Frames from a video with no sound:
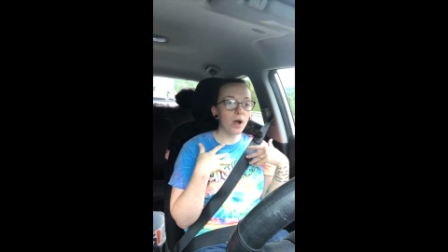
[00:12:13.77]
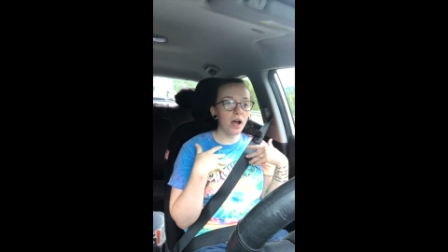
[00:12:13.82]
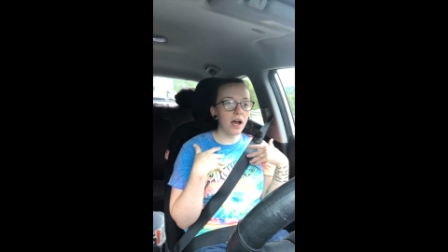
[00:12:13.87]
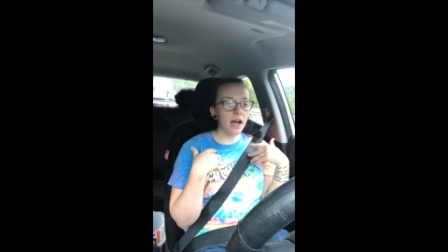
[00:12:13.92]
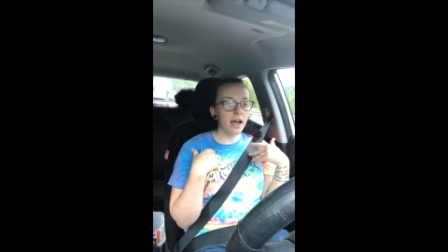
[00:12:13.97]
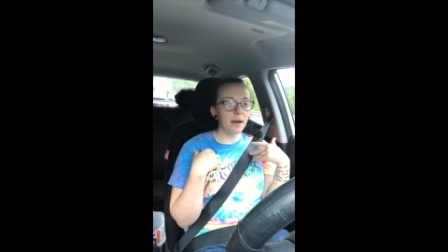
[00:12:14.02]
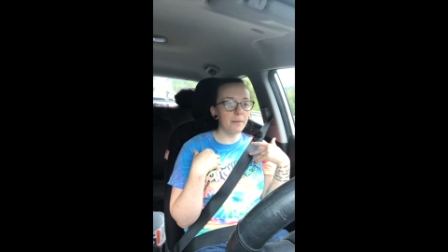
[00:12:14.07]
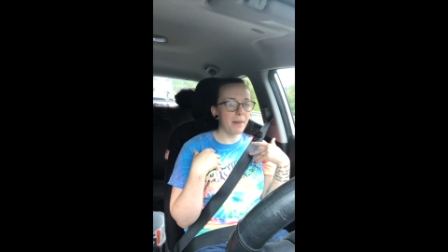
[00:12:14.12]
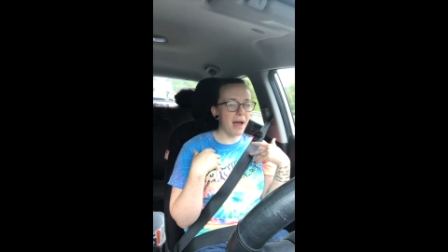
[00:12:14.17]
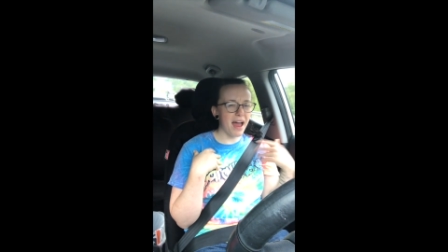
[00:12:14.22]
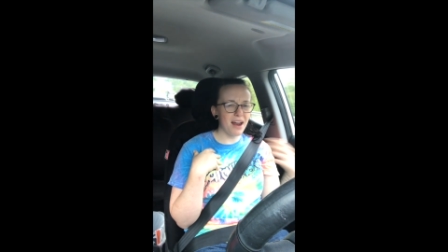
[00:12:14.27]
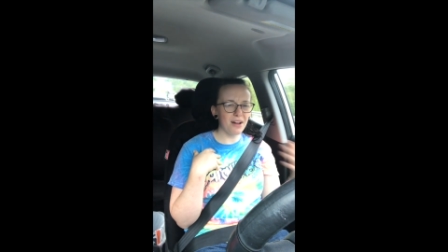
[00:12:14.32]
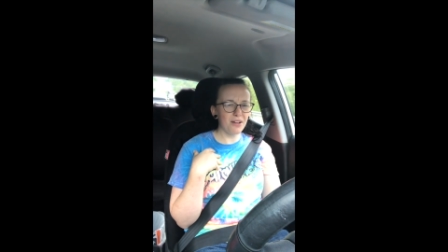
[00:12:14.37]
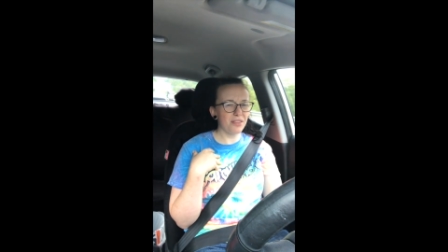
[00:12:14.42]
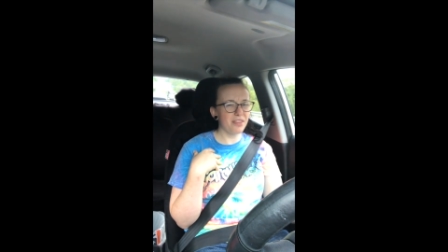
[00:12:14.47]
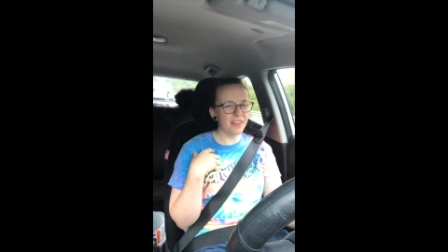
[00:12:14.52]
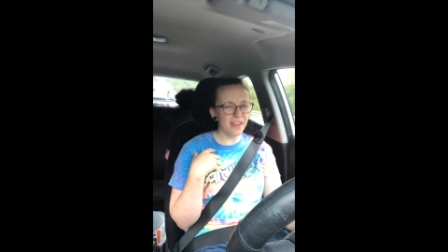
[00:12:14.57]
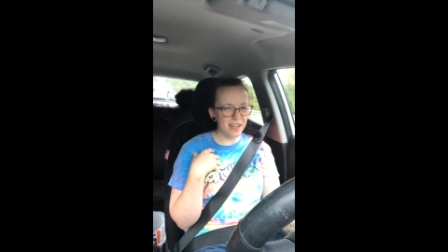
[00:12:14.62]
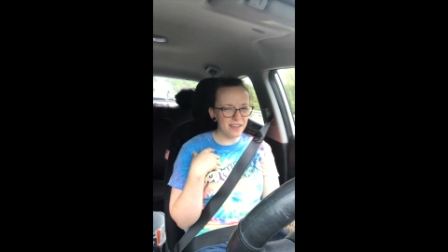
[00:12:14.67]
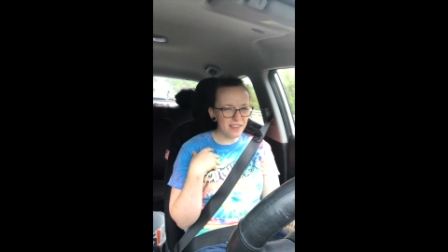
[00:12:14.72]
um, I
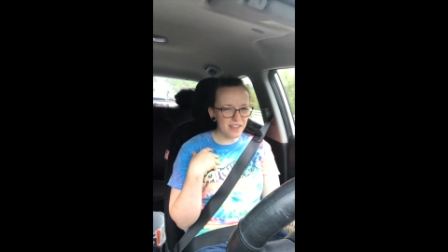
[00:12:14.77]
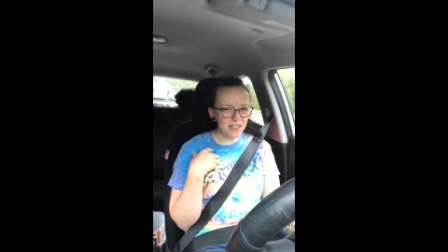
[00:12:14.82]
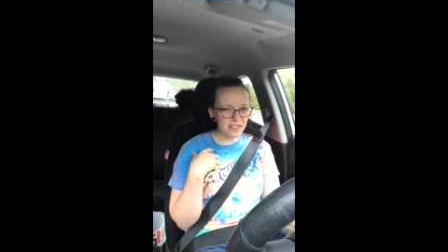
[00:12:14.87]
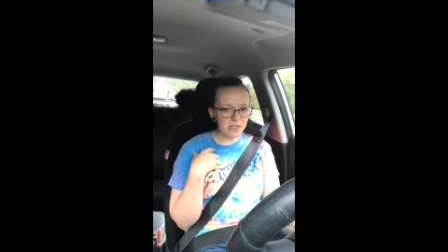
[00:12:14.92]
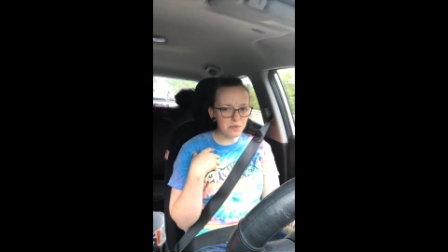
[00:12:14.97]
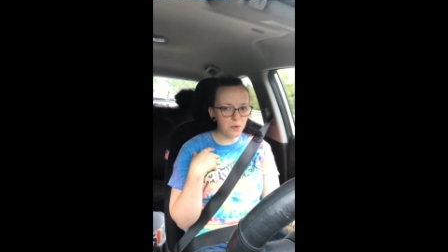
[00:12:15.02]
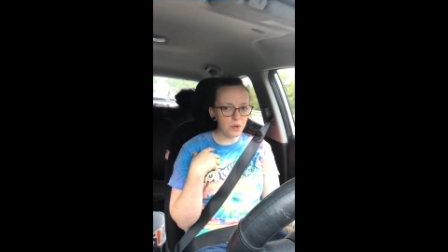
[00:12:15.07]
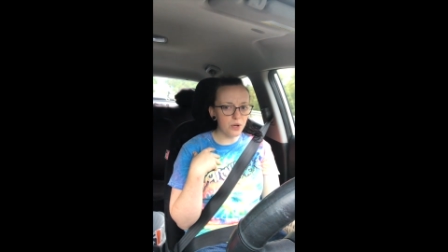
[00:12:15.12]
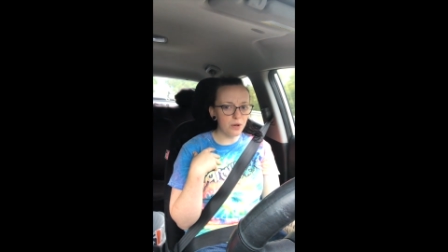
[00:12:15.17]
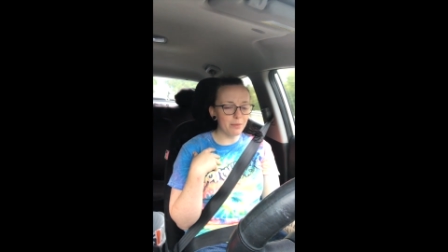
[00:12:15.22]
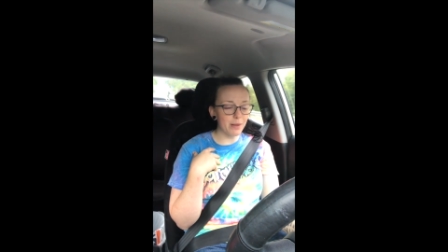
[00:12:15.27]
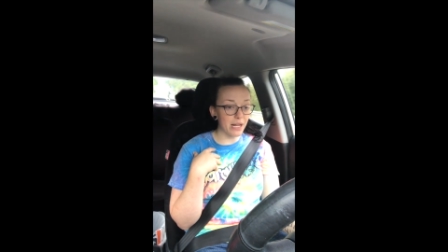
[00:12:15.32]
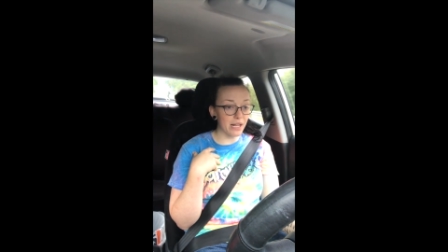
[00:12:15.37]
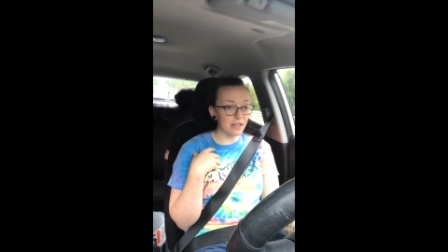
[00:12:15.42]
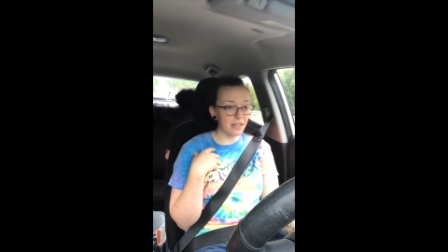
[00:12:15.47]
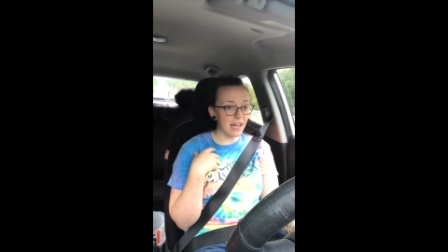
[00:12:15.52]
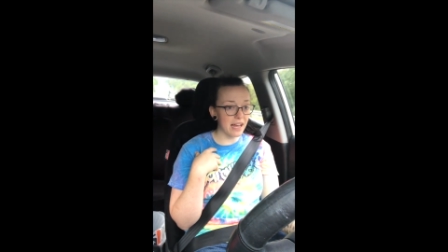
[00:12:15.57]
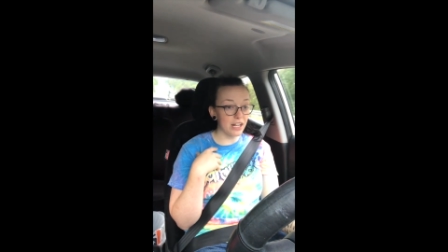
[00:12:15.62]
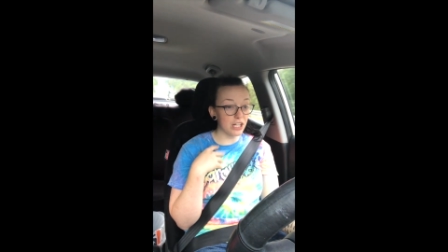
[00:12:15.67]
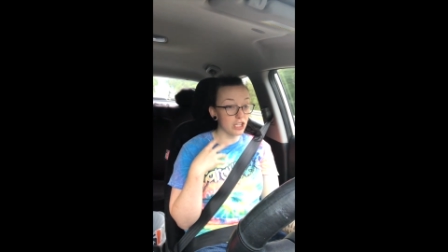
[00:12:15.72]
don't think that it's wool, but it
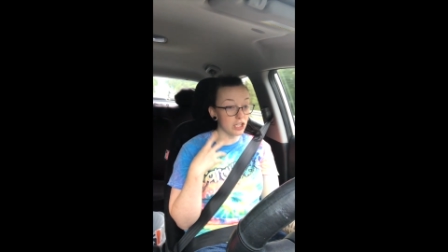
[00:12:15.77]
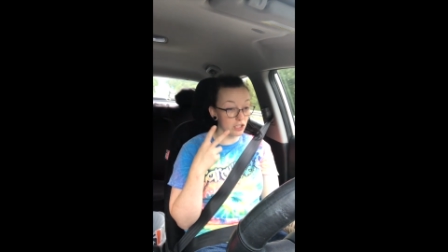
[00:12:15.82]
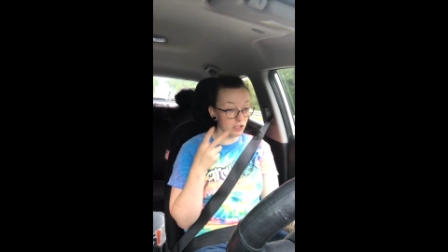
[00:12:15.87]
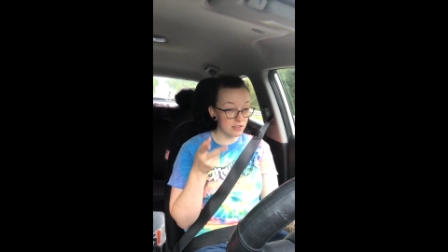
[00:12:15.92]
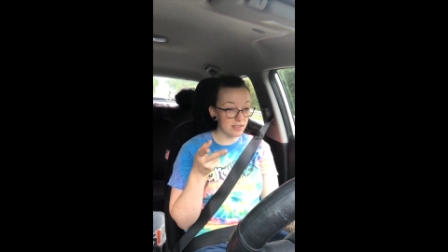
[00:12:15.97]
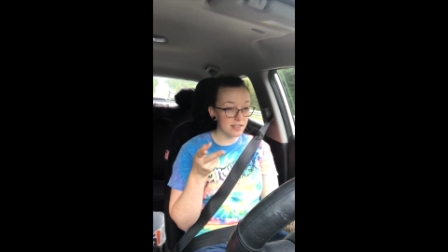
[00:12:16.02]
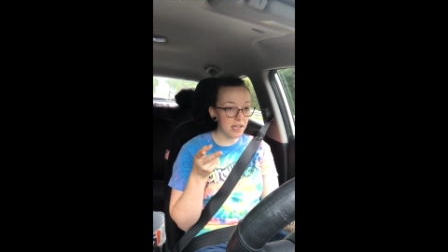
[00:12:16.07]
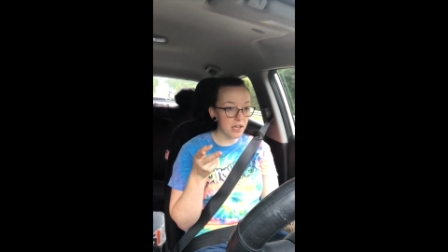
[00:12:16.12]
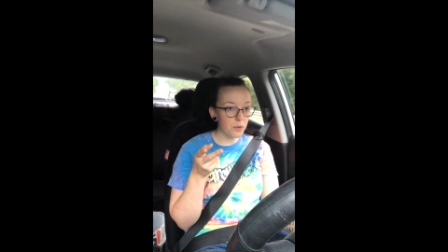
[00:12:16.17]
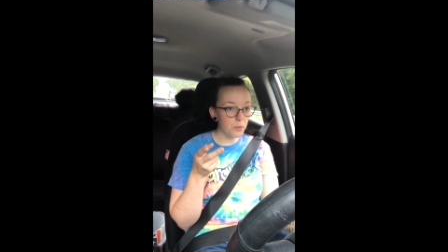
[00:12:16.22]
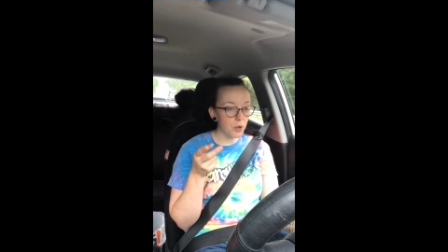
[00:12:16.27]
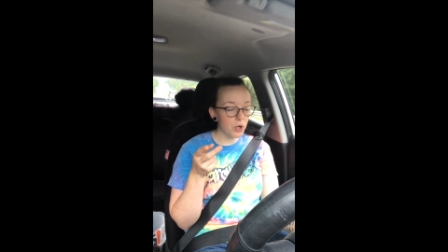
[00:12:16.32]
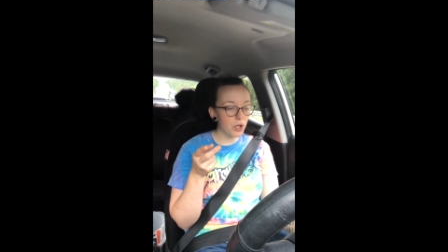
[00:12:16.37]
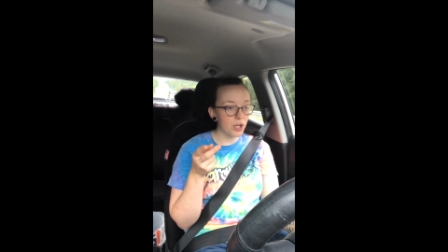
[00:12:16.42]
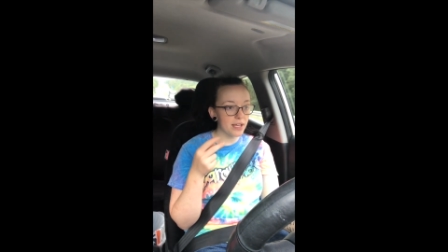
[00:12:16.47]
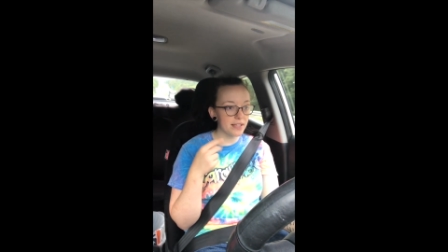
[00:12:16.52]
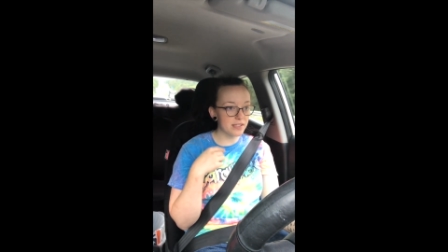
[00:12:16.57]
kind of looks like wool.